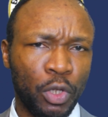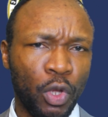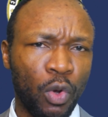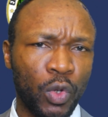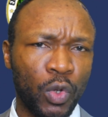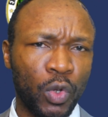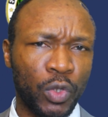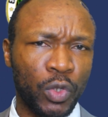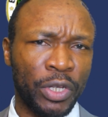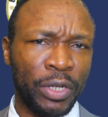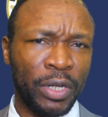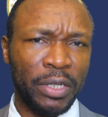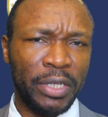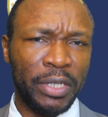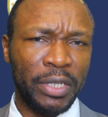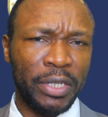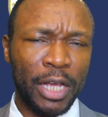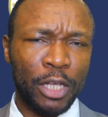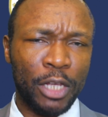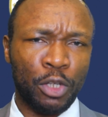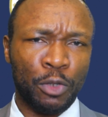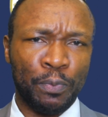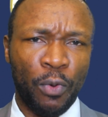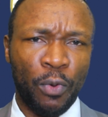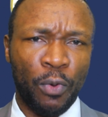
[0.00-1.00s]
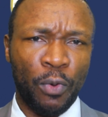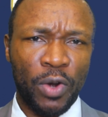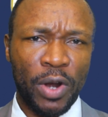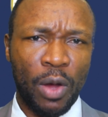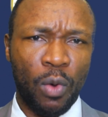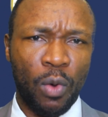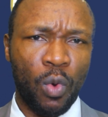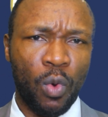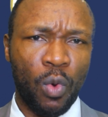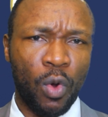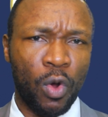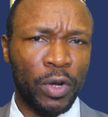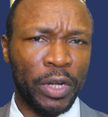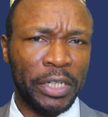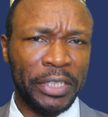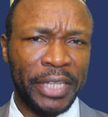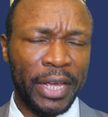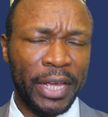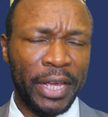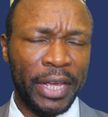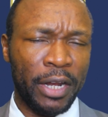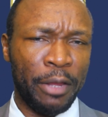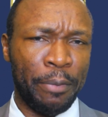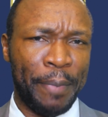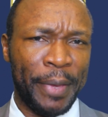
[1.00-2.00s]
those in the diaspora who on a
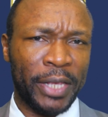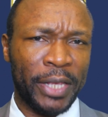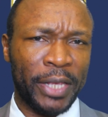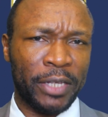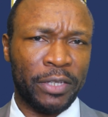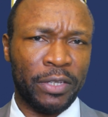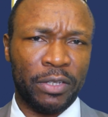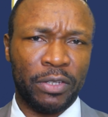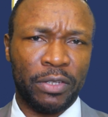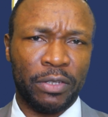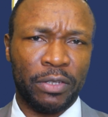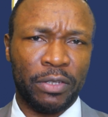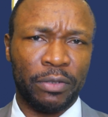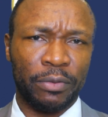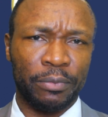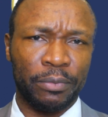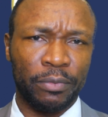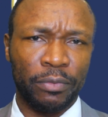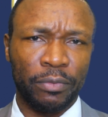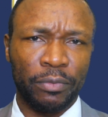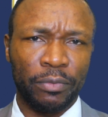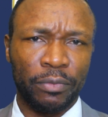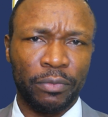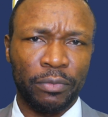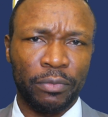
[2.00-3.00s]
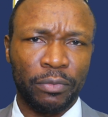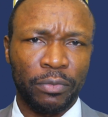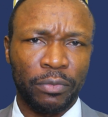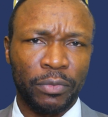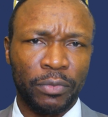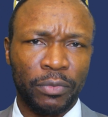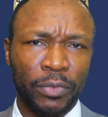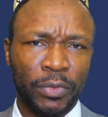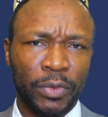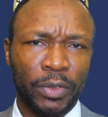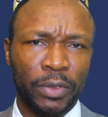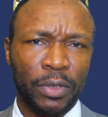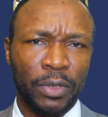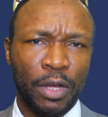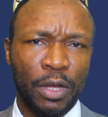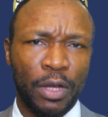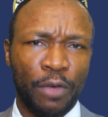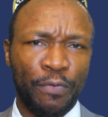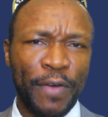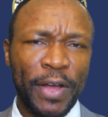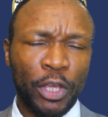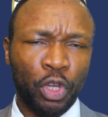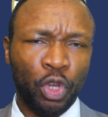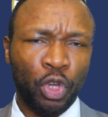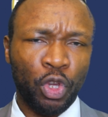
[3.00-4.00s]
daily basis have
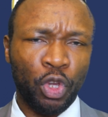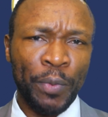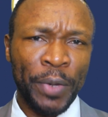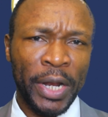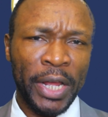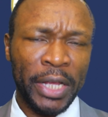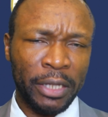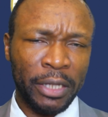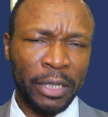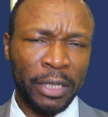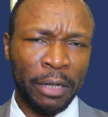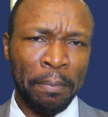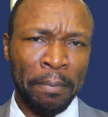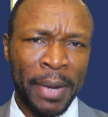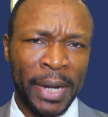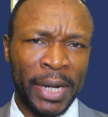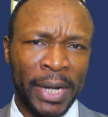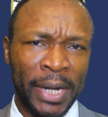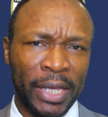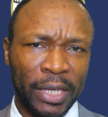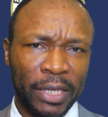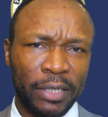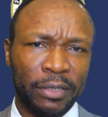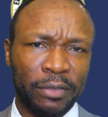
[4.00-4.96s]
accumulated money